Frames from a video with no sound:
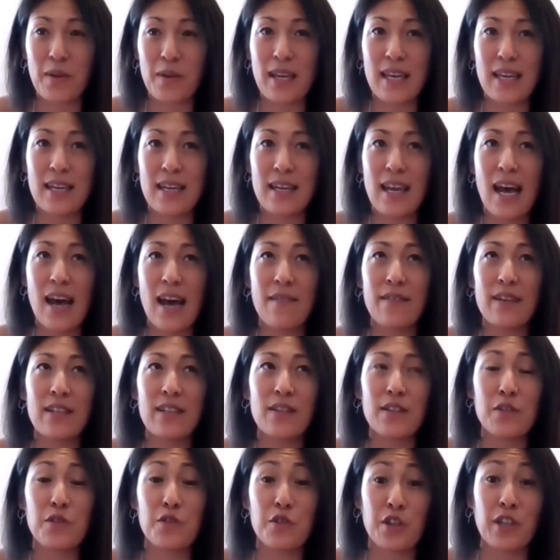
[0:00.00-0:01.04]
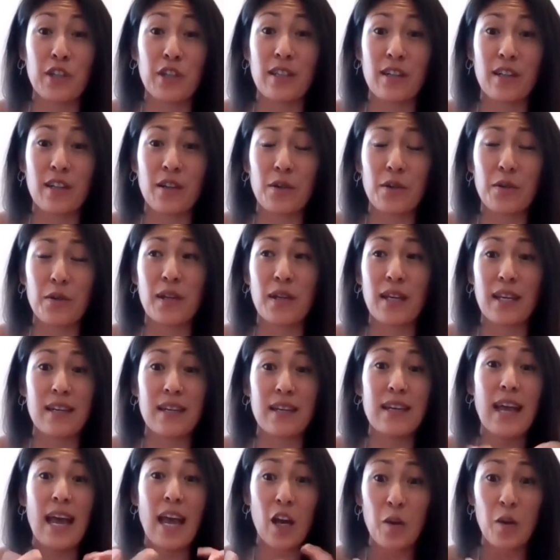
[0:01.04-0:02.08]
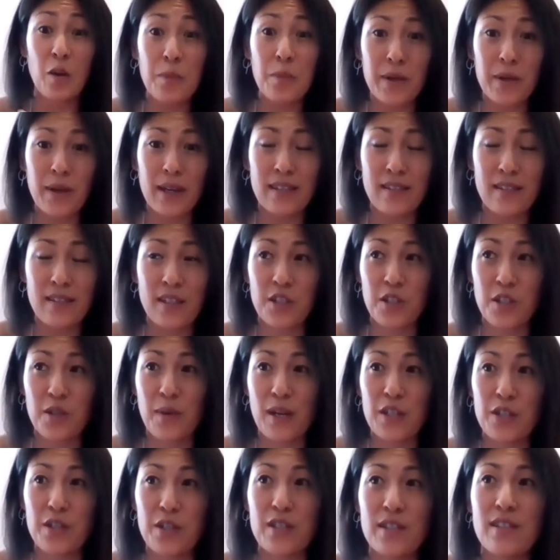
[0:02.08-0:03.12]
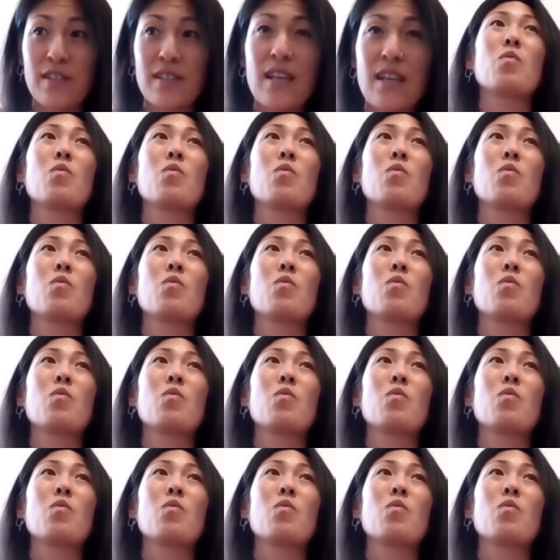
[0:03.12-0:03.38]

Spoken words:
in having this cheerleader who can help you in situations,